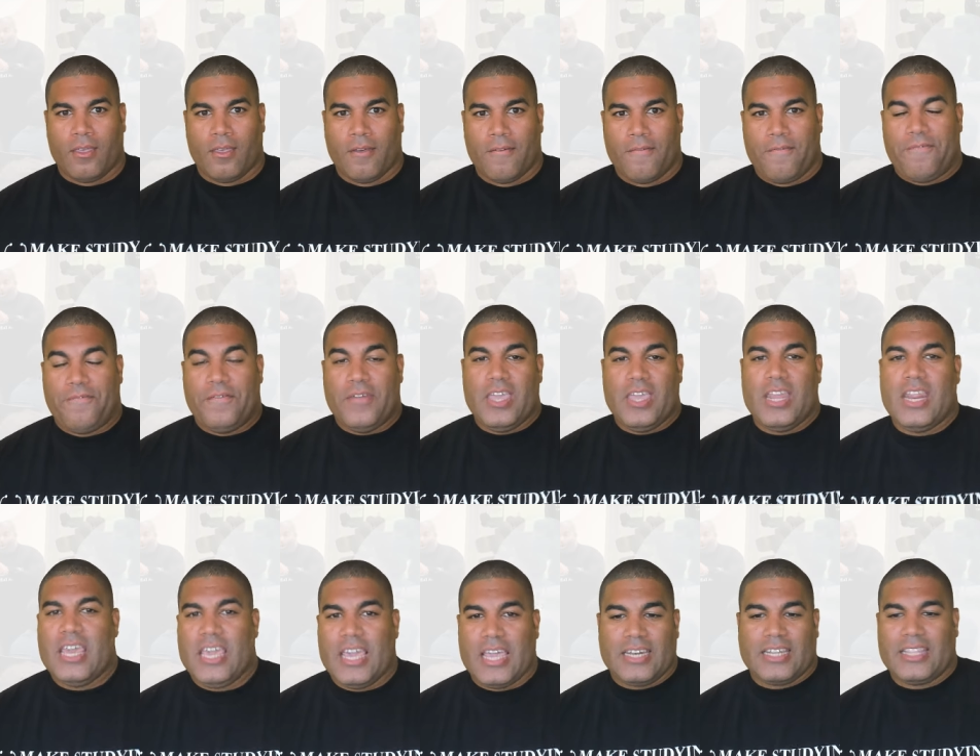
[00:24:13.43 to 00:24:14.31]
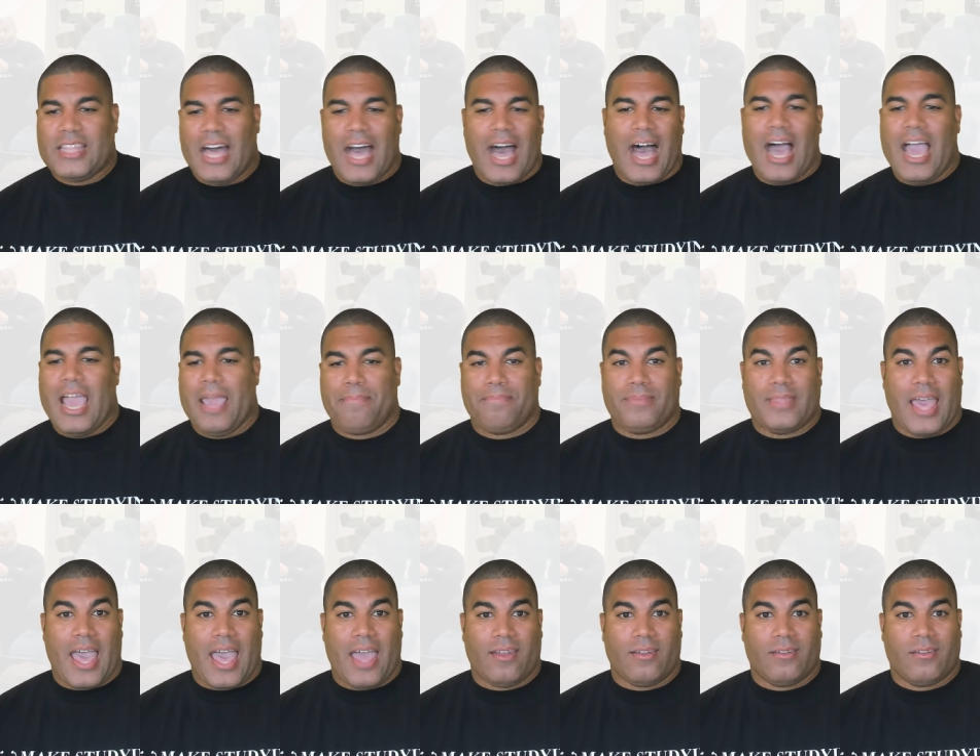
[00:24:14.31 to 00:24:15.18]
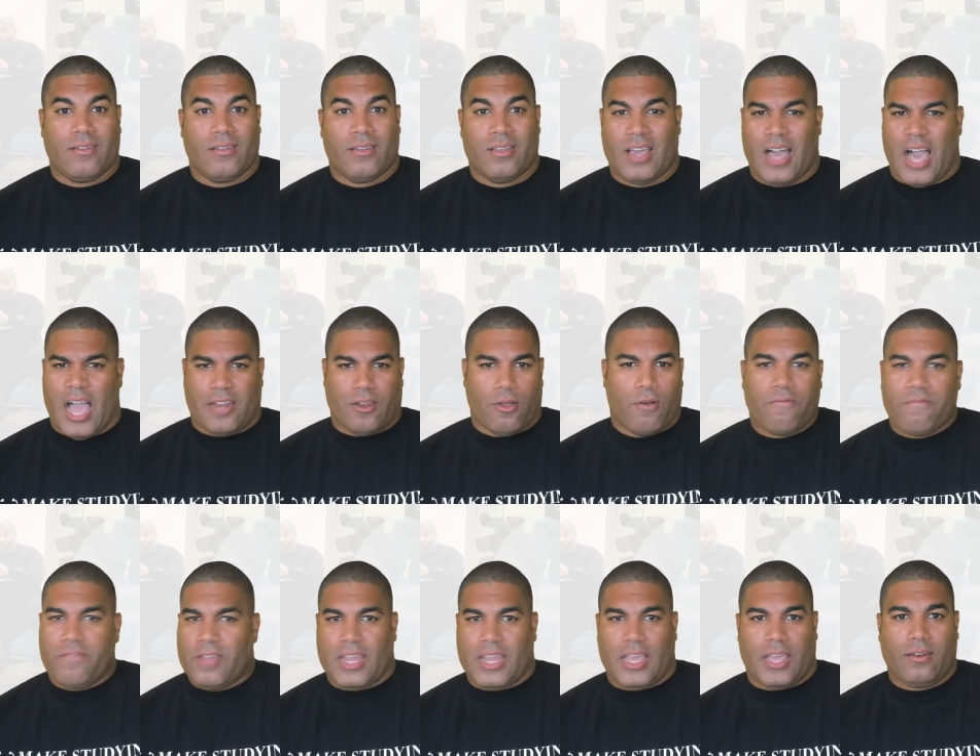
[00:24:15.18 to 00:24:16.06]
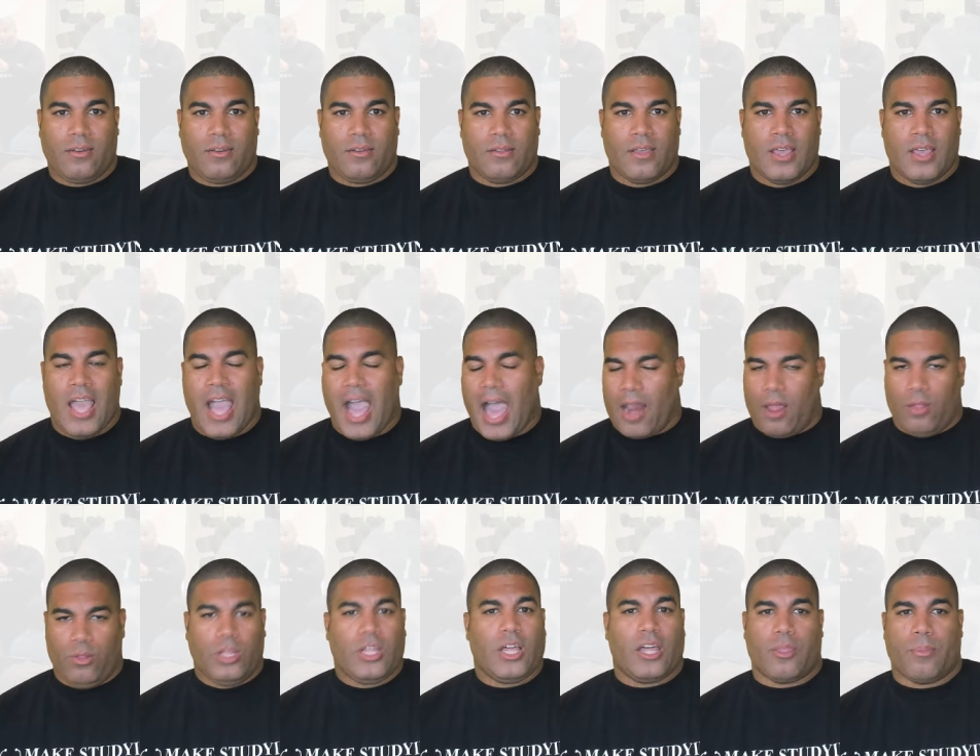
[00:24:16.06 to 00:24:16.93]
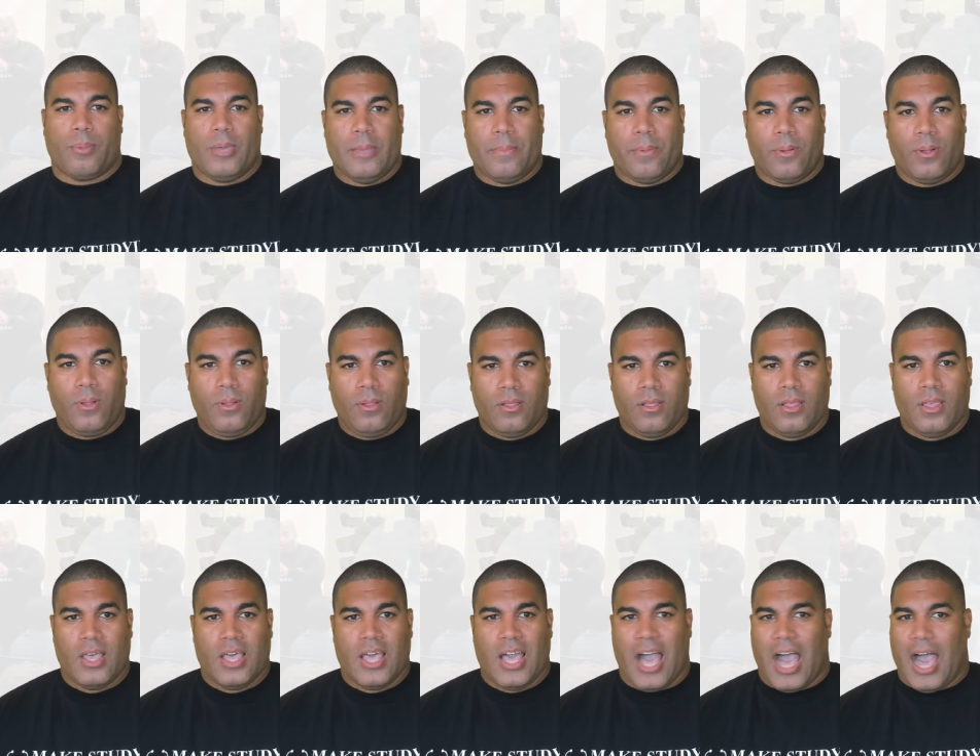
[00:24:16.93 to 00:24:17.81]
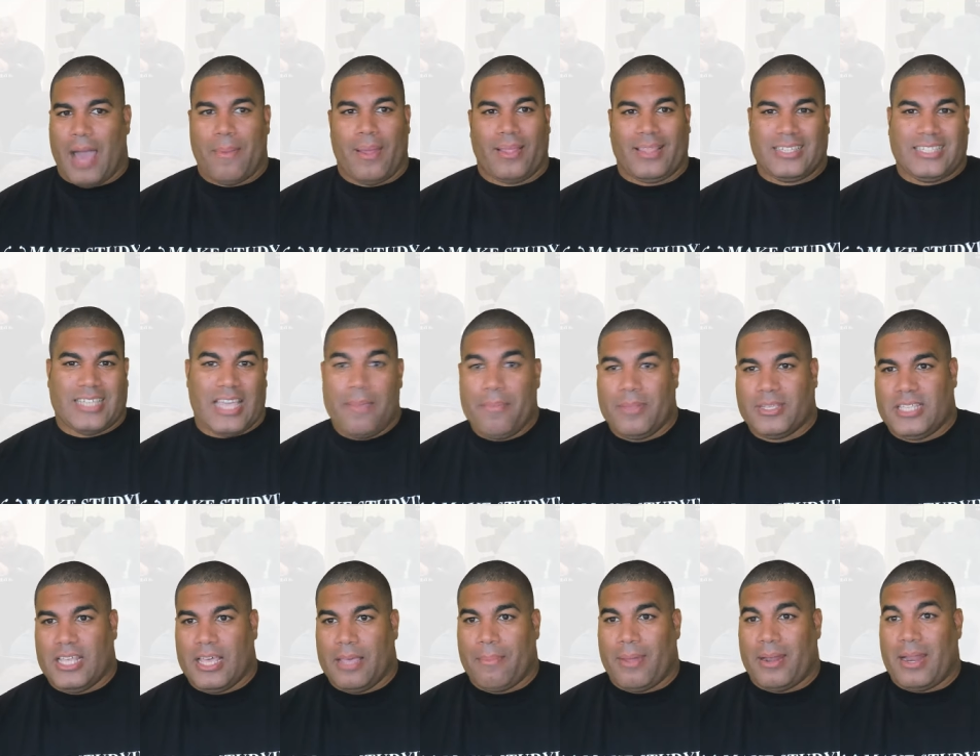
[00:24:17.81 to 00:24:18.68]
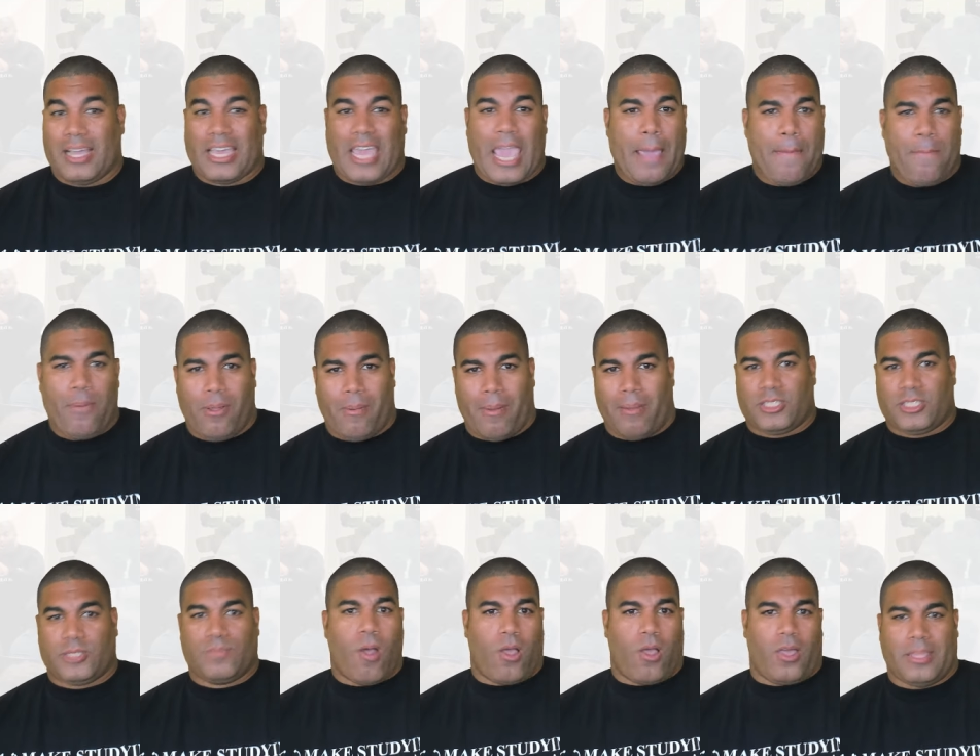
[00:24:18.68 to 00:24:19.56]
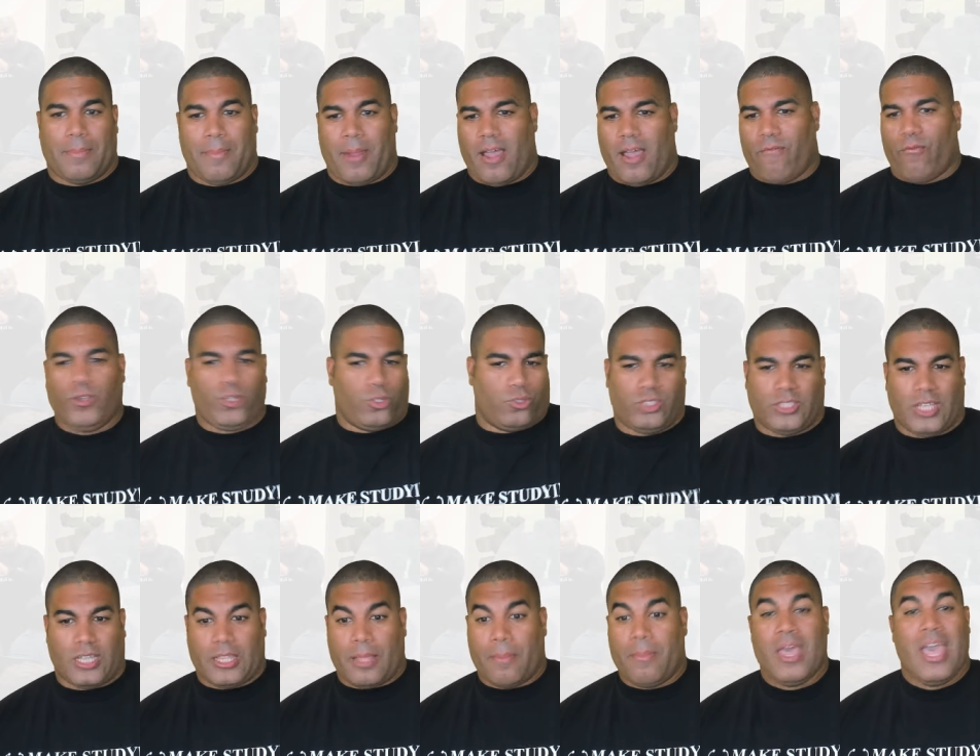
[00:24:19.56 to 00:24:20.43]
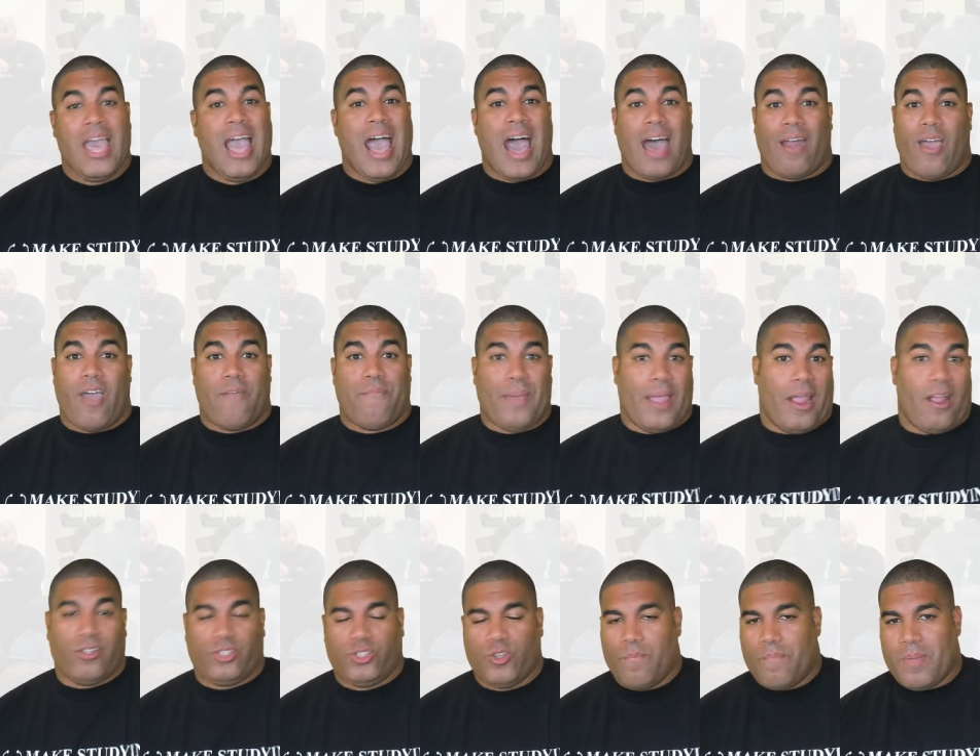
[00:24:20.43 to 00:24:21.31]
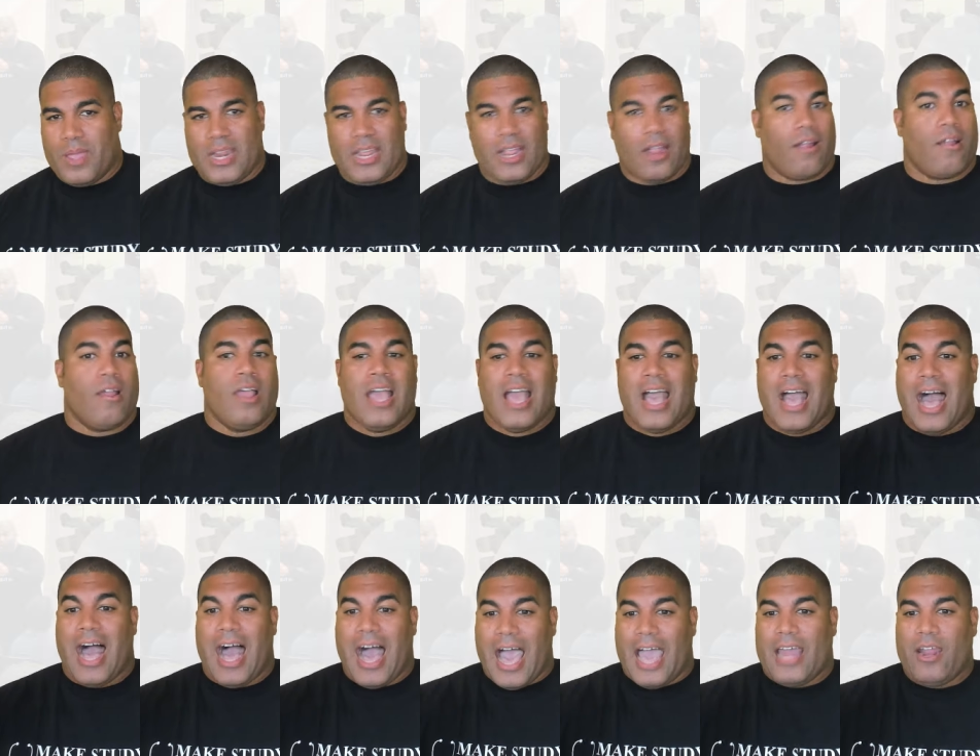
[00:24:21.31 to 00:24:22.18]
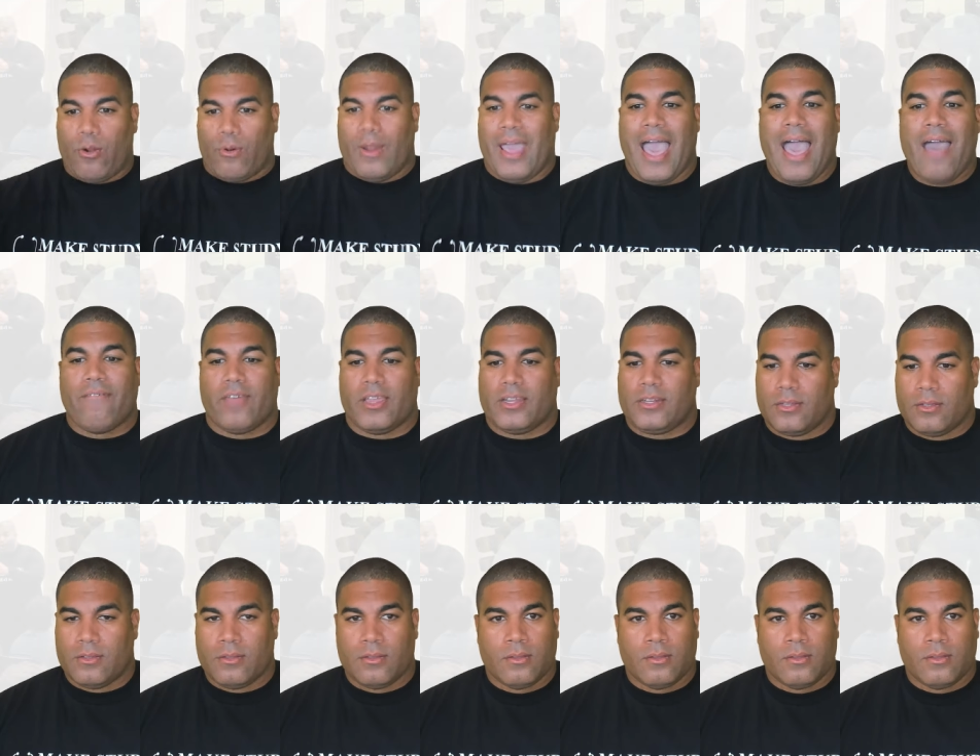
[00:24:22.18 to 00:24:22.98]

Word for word: feeding into the hype that I don't fit in, I don't look like other people. I'm not the same as them. I'm not capable. I'm not smart like them. I don't have resources like them. I don't have parents who have been here. I don't have it.